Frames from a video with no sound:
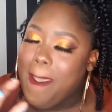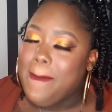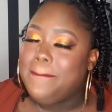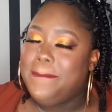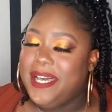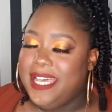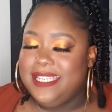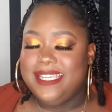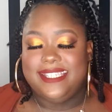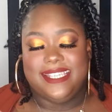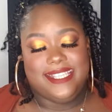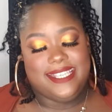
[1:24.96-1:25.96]
But let's
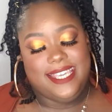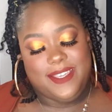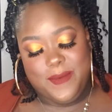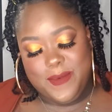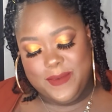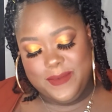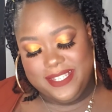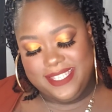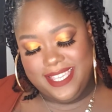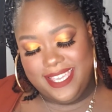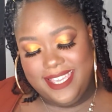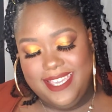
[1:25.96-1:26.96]
just get on with
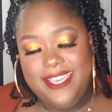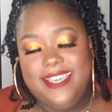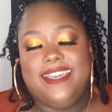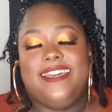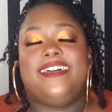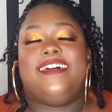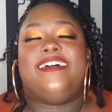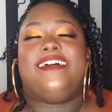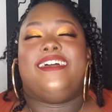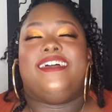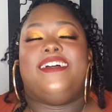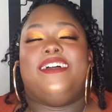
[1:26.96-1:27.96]
it.
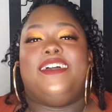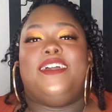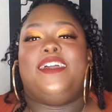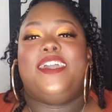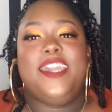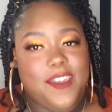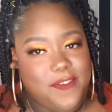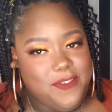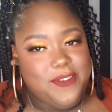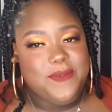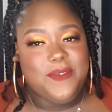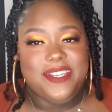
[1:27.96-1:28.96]
If
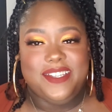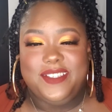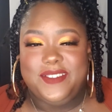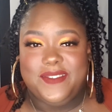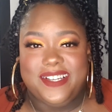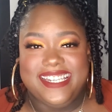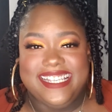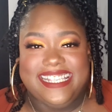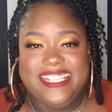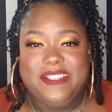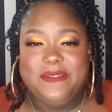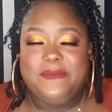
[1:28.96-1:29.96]
you want to join the
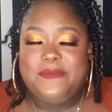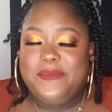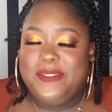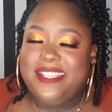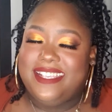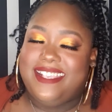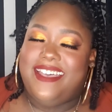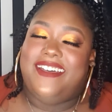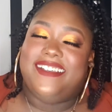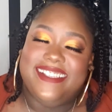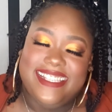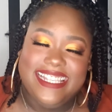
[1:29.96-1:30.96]

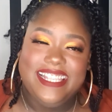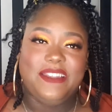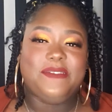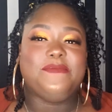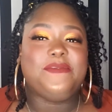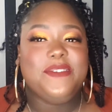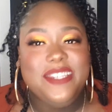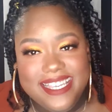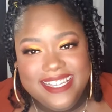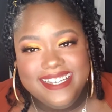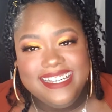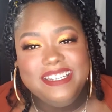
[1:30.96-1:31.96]
Stiletto Beauty
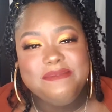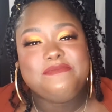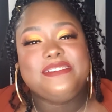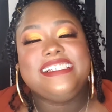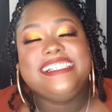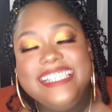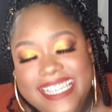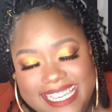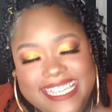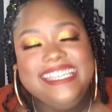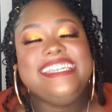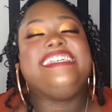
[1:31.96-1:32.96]
Hut,
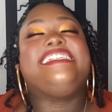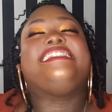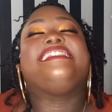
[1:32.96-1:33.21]
please,